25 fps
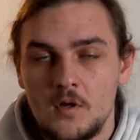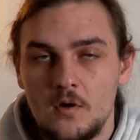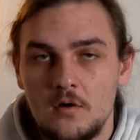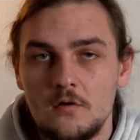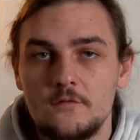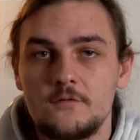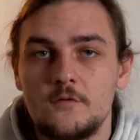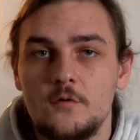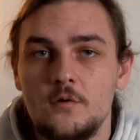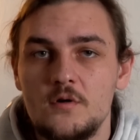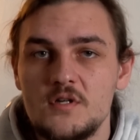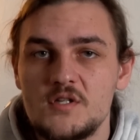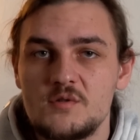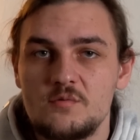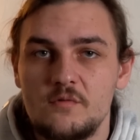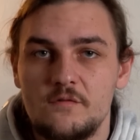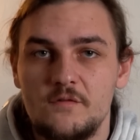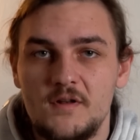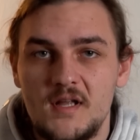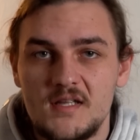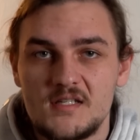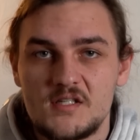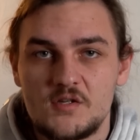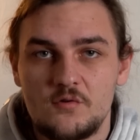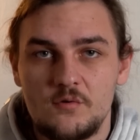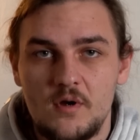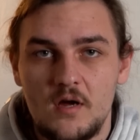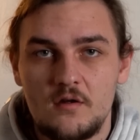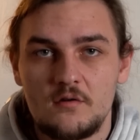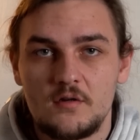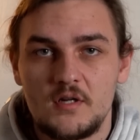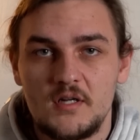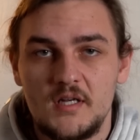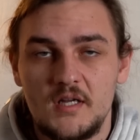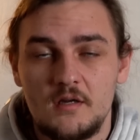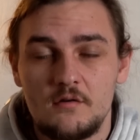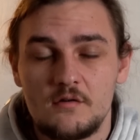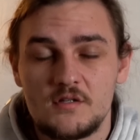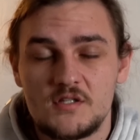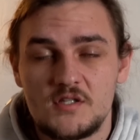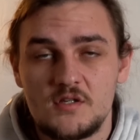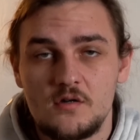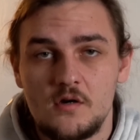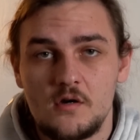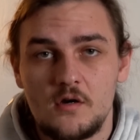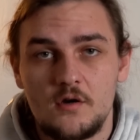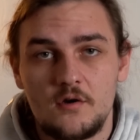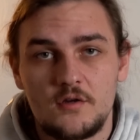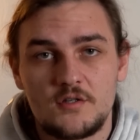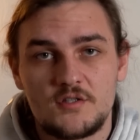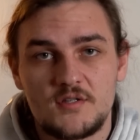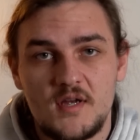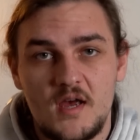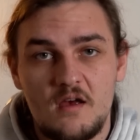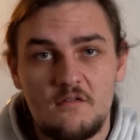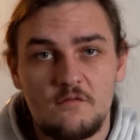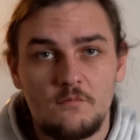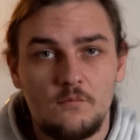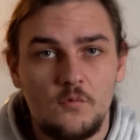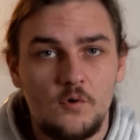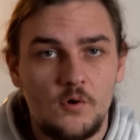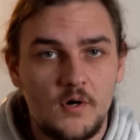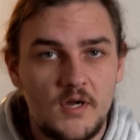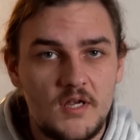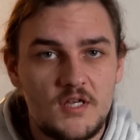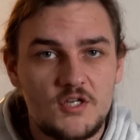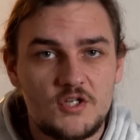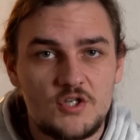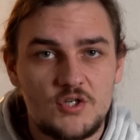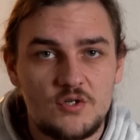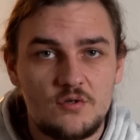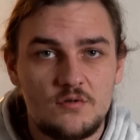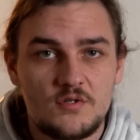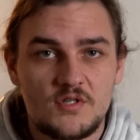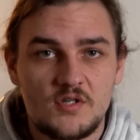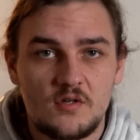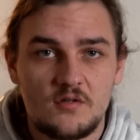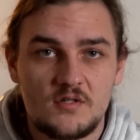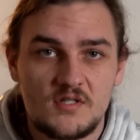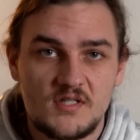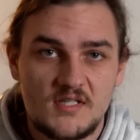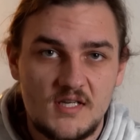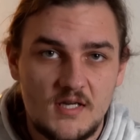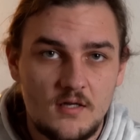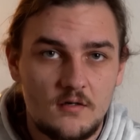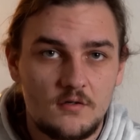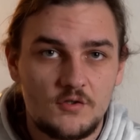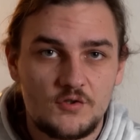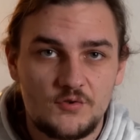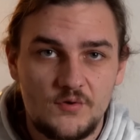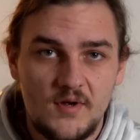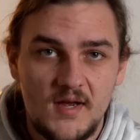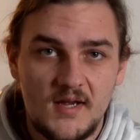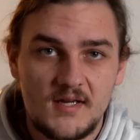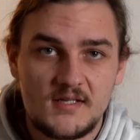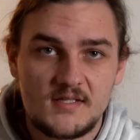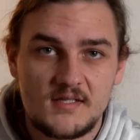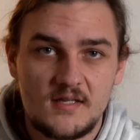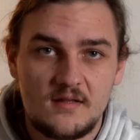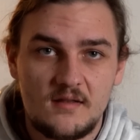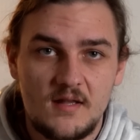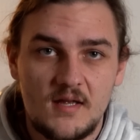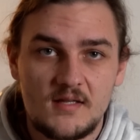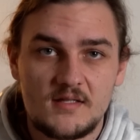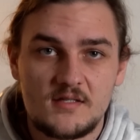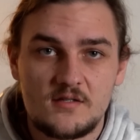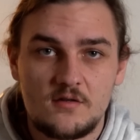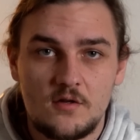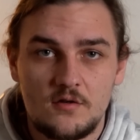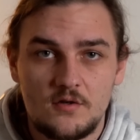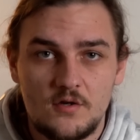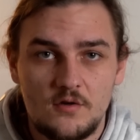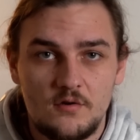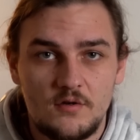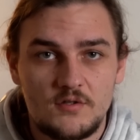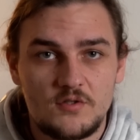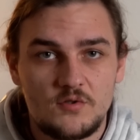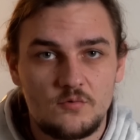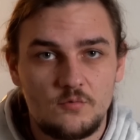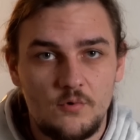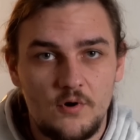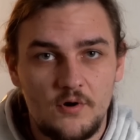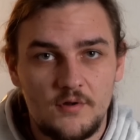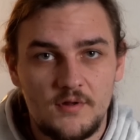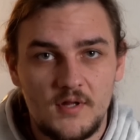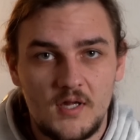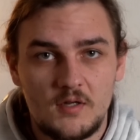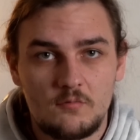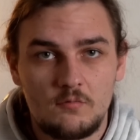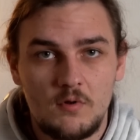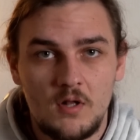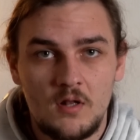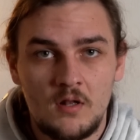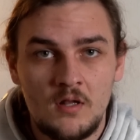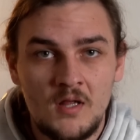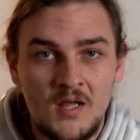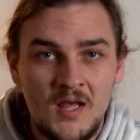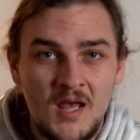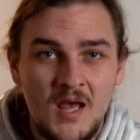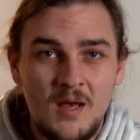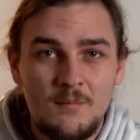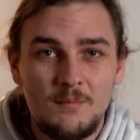Of course, with less ground clearance, you are going to have more issues on single tracks, and that's not going to work that well.